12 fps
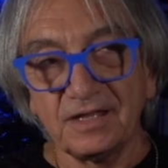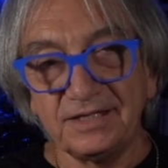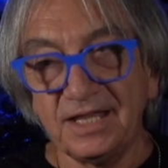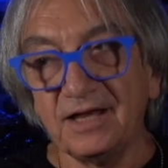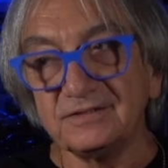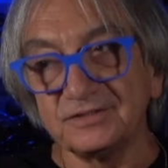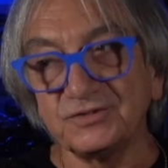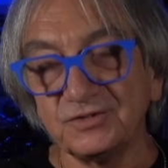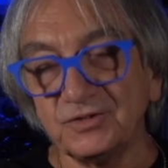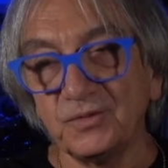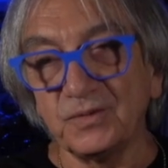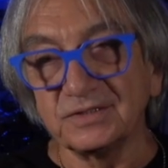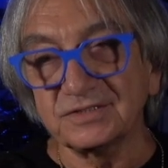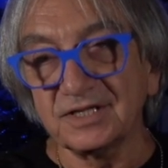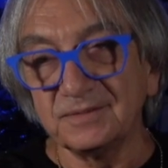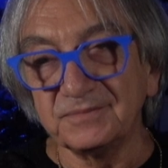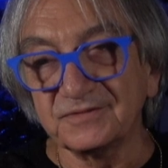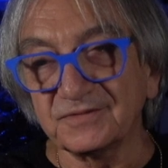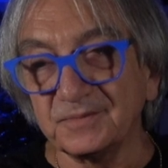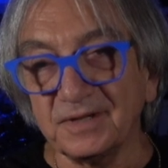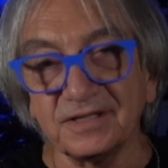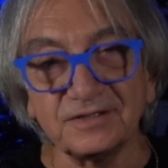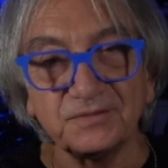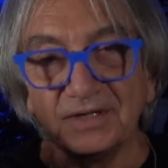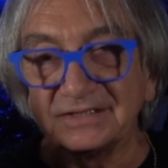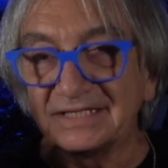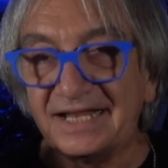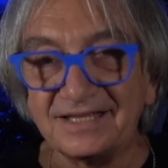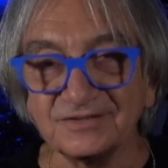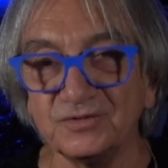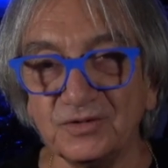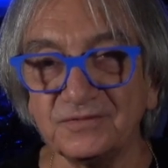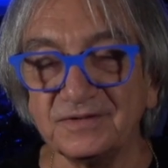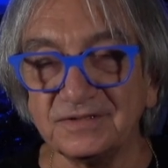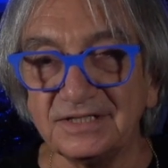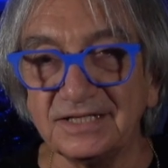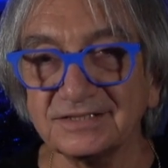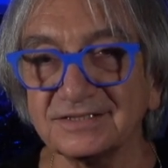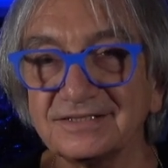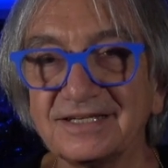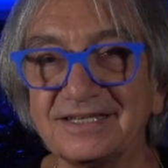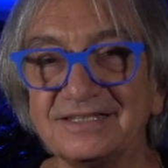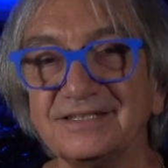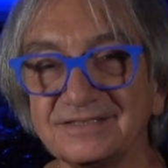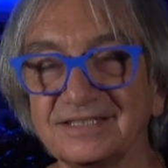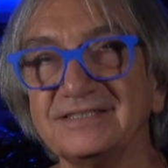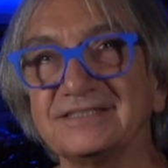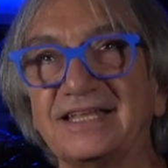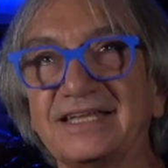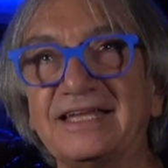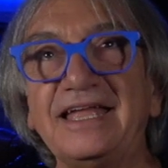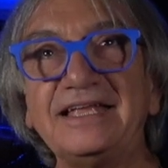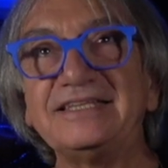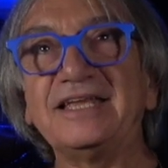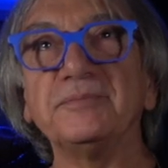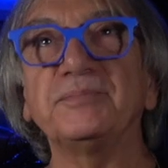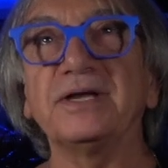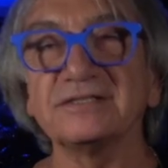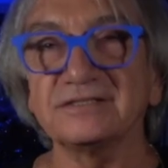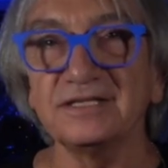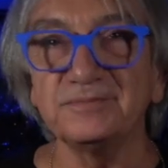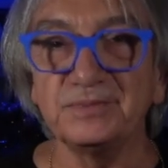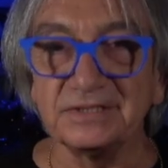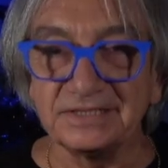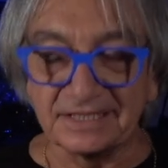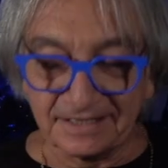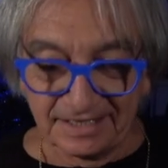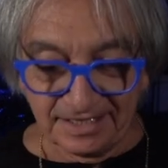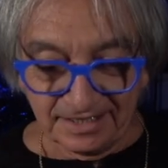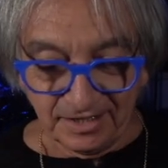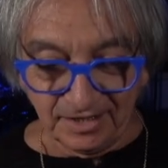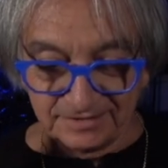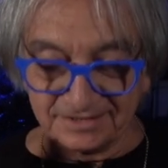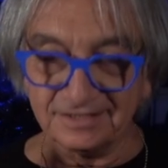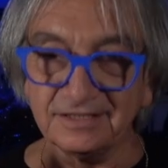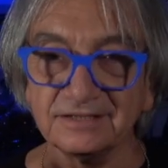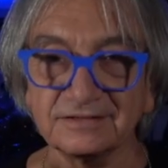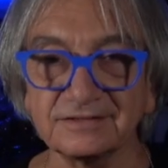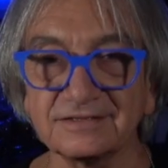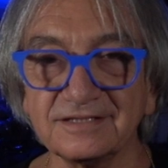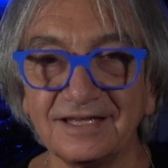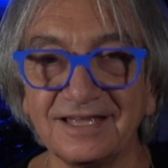now yeah. that you know where it's coming from. Otherwise, it has no foundation. There's, it's like the Empire State Building on stilts.